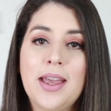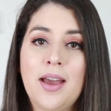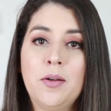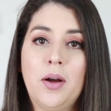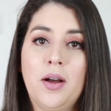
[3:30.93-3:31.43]

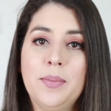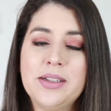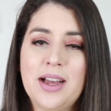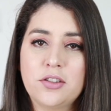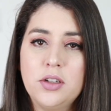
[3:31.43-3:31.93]
and um,
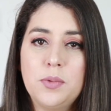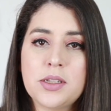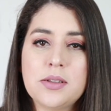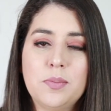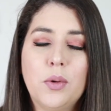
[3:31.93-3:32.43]
it's actually
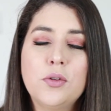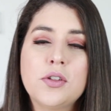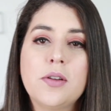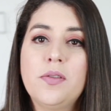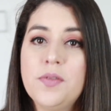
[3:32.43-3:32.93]
what
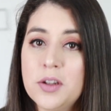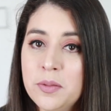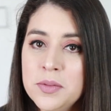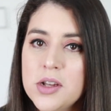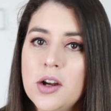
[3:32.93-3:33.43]
most
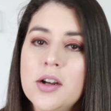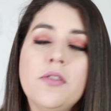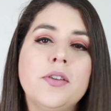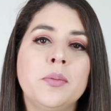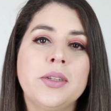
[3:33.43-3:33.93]
films are
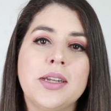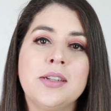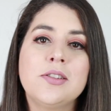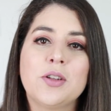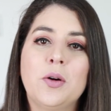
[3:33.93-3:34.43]
filmed
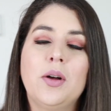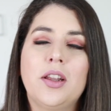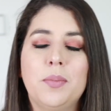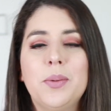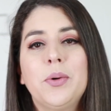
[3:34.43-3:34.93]
in. So a
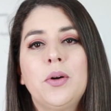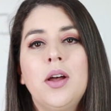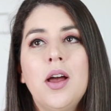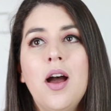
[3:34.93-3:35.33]
lot of people